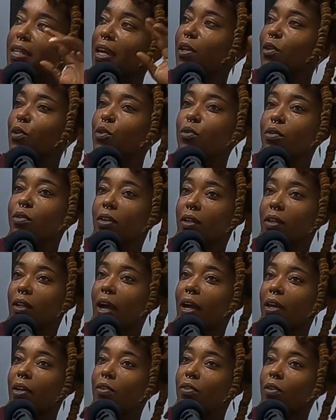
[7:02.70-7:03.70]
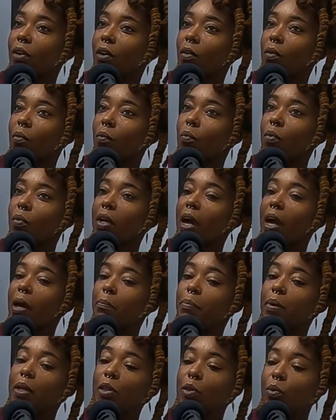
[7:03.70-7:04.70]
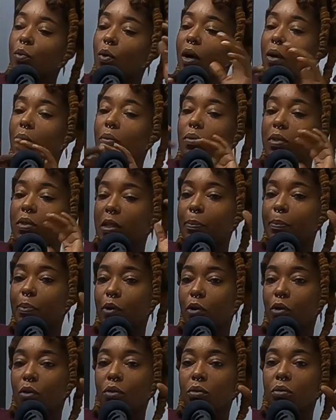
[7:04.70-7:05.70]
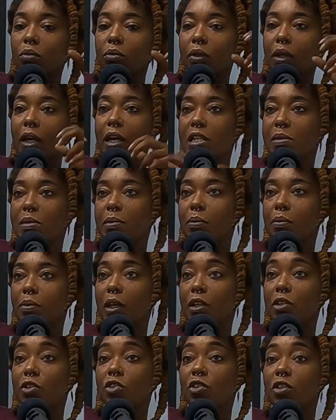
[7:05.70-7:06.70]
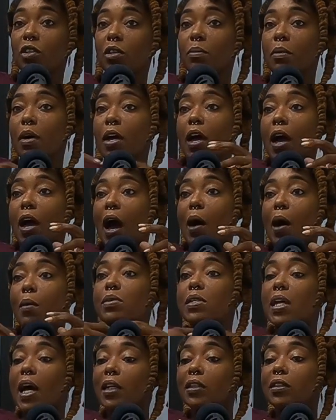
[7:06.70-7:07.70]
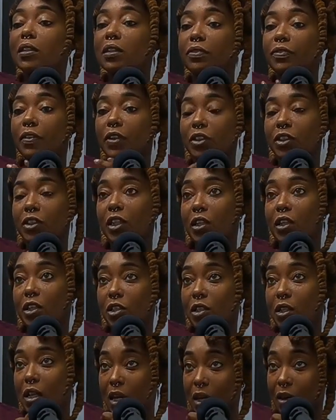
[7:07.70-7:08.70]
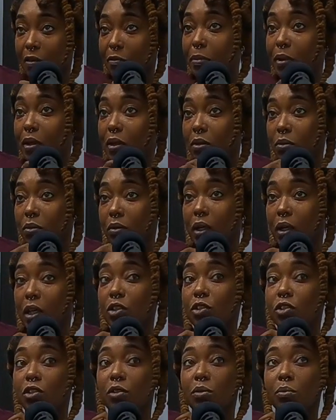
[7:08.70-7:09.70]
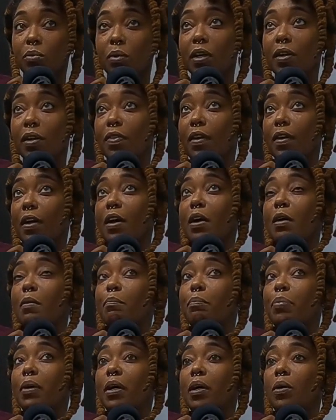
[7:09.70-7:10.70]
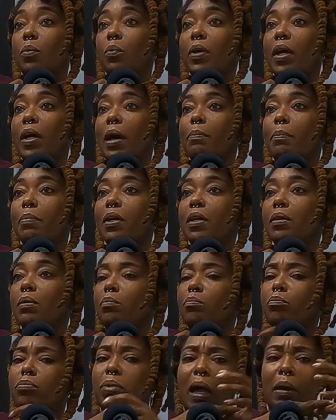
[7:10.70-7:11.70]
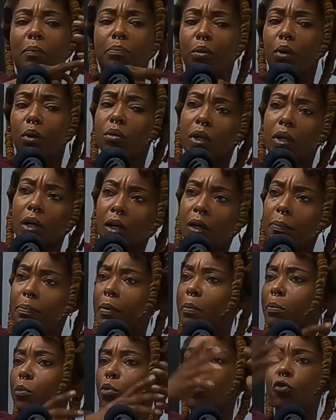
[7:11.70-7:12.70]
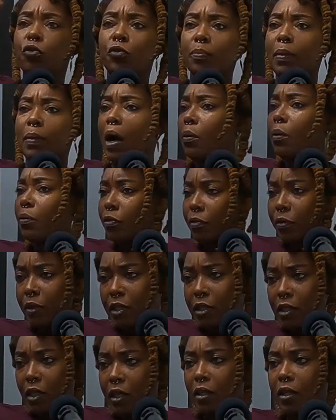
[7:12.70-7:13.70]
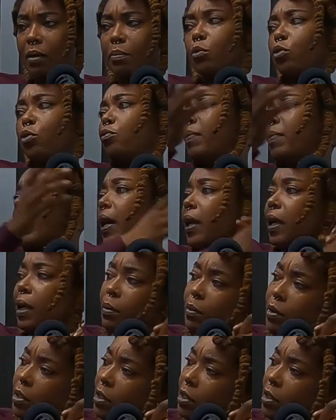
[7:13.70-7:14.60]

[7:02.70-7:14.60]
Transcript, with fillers: they knew her. Like, you know, we had been through our typical lesbian relationship. I was actually the first chick that she had ever been in a relationship with, but we had been like broke up and moved from out from with each other and moved back in with